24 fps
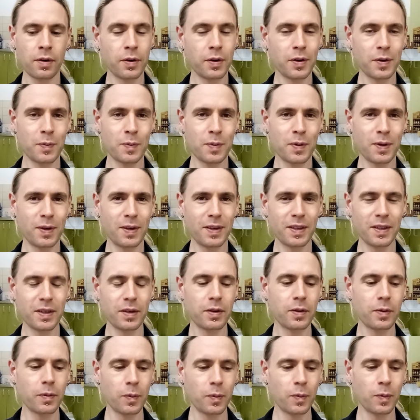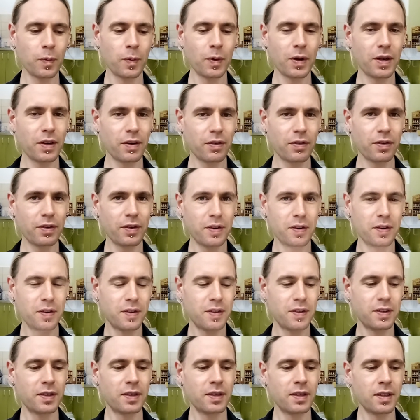good morning, or whatever
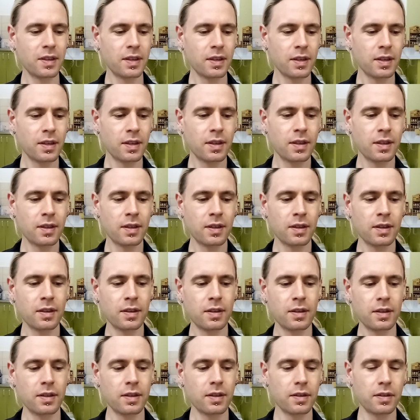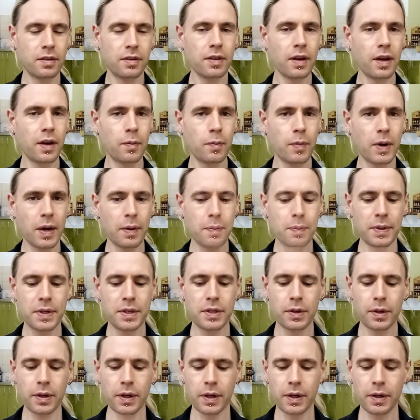the sun might be
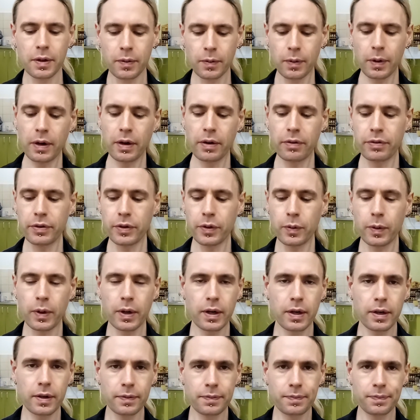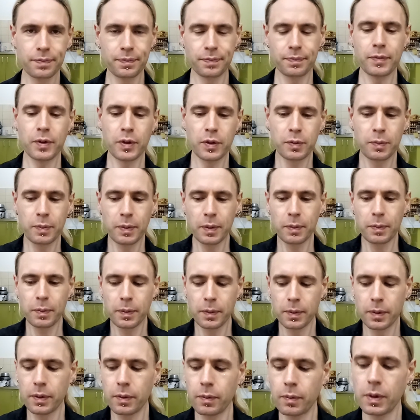doing wherever you are. Most people
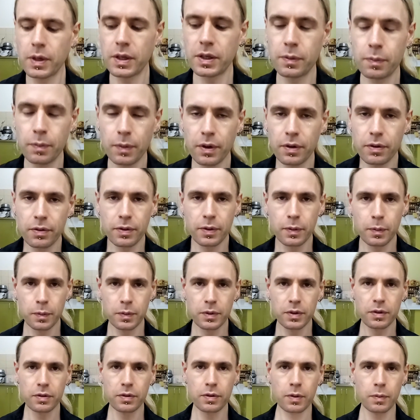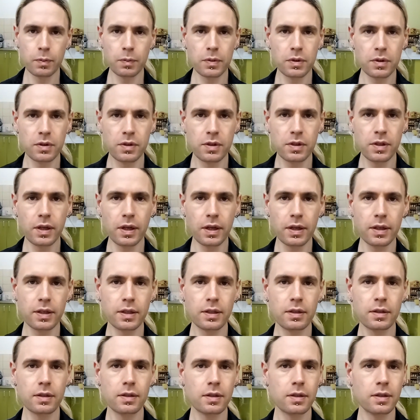that watch my films are from the
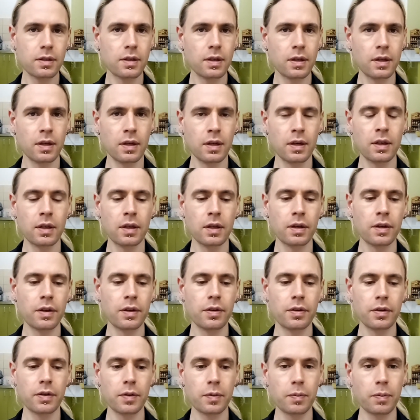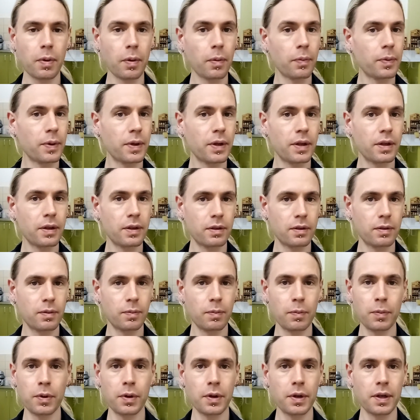States, so it's probably
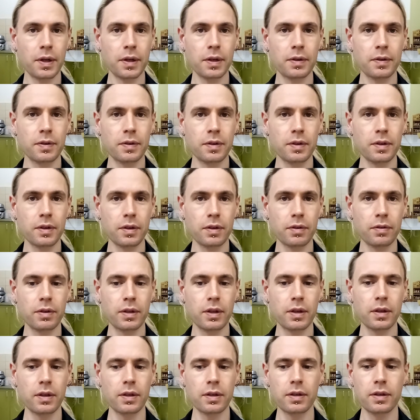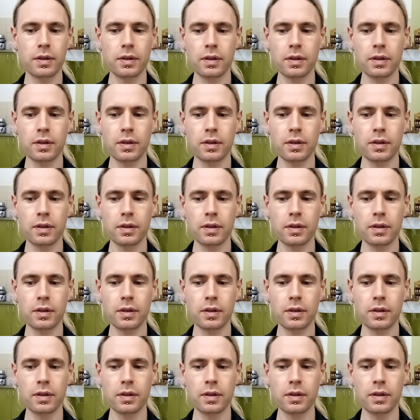morning over there.